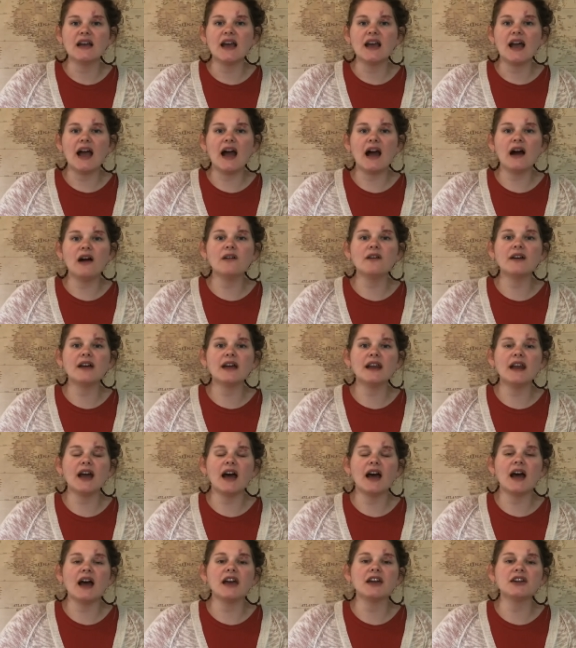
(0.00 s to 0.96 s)
how can
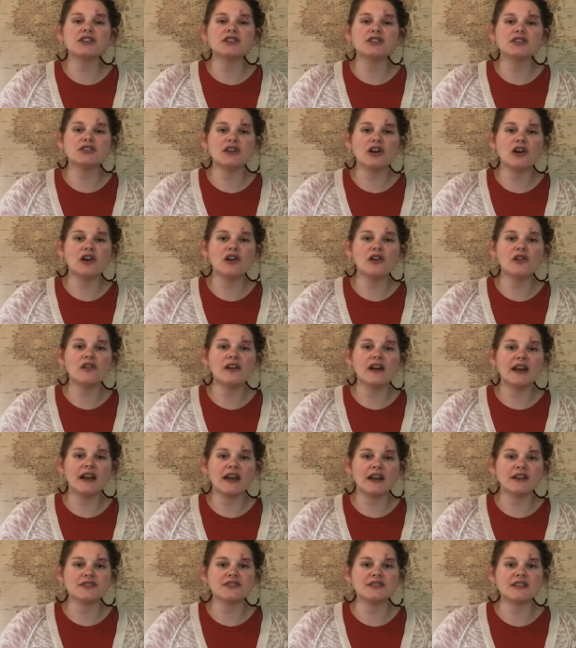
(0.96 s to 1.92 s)
i show and
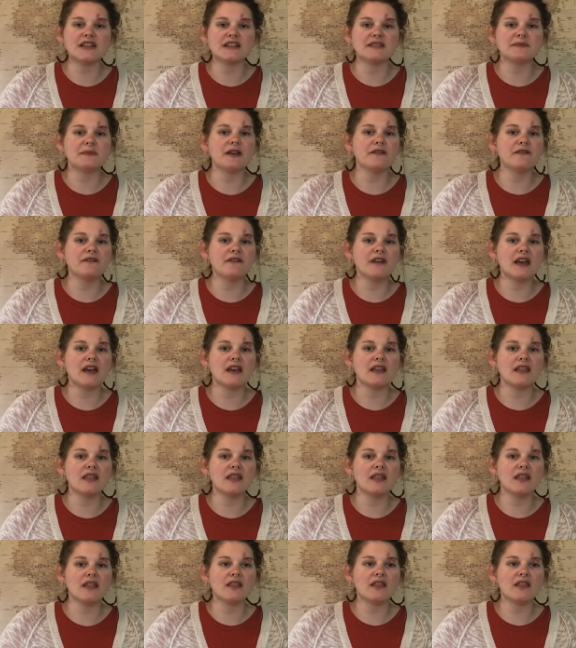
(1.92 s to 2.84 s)
exercise my faith